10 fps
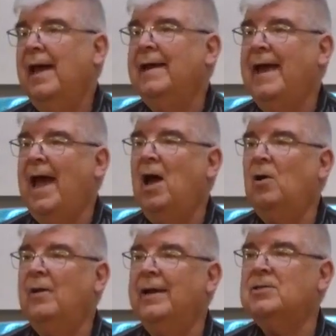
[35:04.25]
and
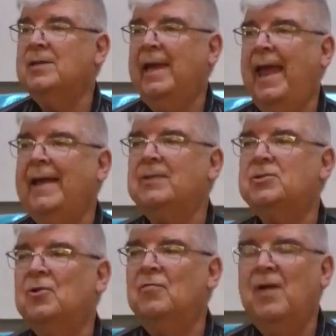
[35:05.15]
how it can
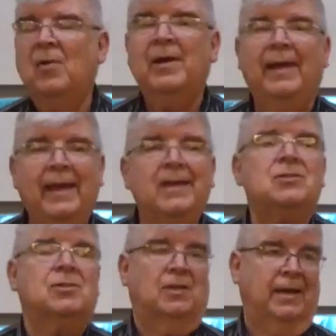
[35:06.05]
so very
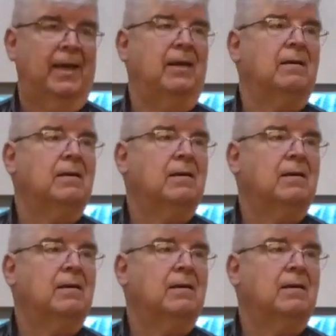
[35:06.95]
easily